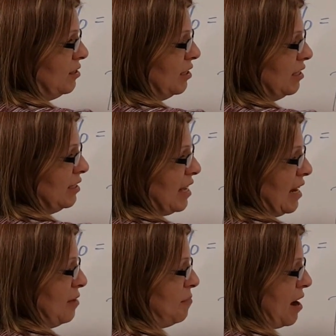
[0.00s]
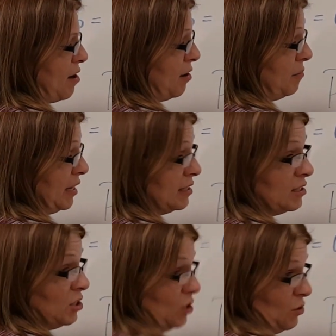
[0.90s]
to the second power
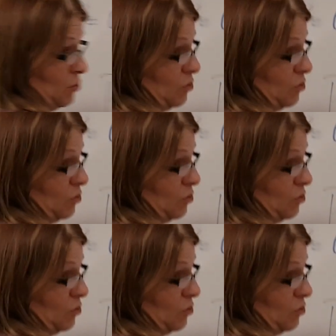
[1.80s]
means to